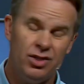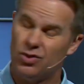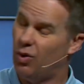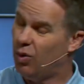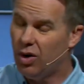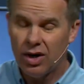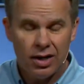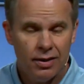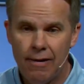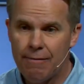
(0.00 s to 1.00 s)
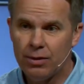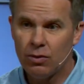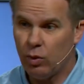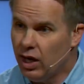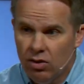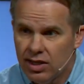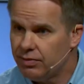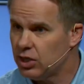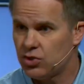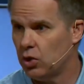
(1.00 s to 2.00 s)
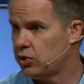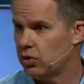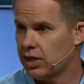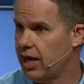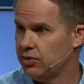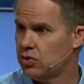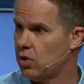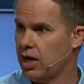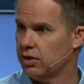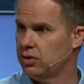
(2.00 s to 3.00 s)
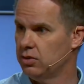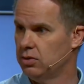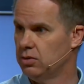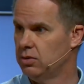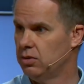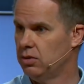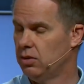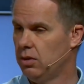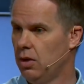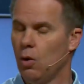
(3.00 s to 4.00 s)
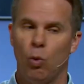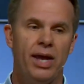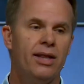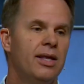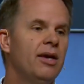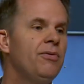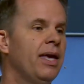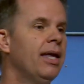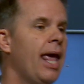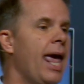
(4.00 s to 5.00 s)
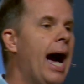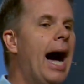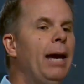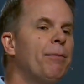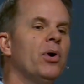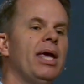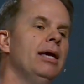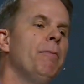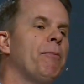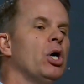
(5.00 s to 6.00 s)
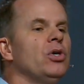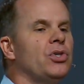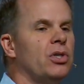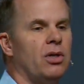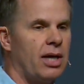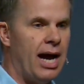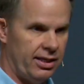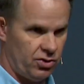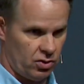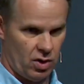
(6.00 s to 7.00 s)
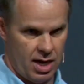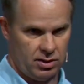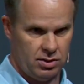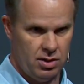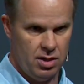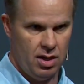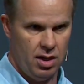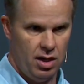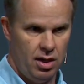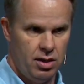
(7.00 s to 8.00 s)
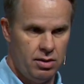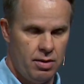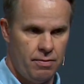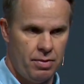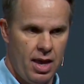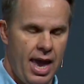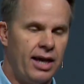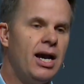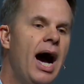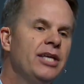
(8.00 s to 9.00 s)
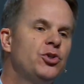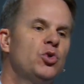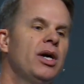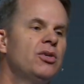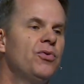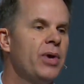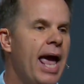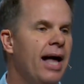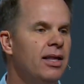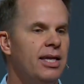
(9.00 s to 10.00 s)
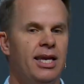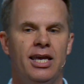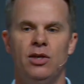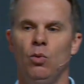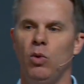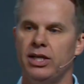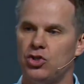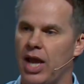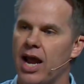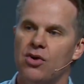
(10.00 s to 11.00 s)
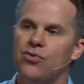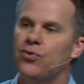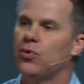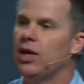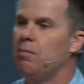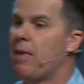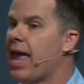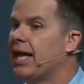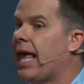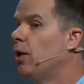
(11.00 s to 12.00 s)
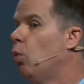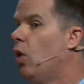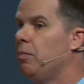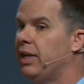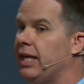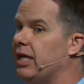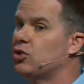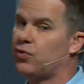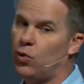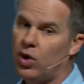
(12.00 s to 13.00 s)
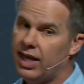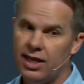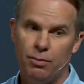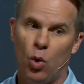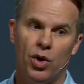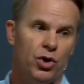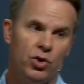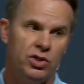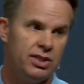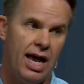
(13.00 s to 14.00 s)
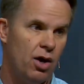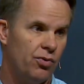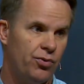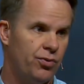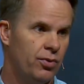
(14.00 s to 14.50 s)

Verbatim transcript: us, or we don't live in a social construct. We live in a hyper impersonal construct, a construct of reality in which every man and woman is for him or herself.